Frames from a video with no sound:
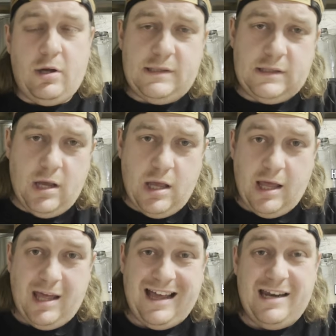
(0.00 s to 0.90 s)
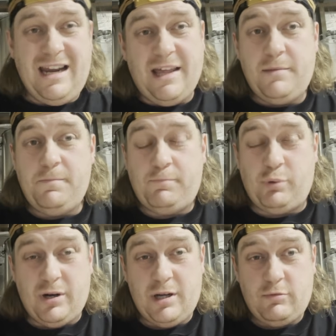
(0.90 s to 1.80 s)
guys, another
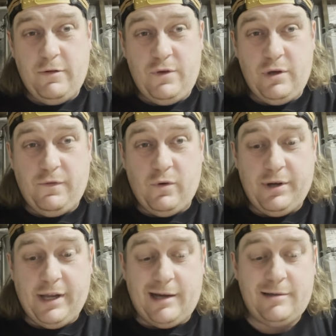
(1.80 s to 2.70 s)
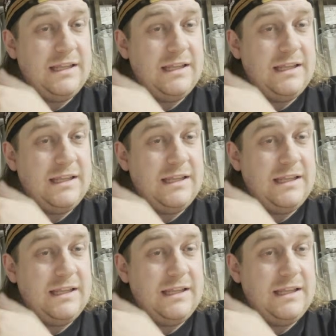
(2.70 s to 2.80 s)
product review for you.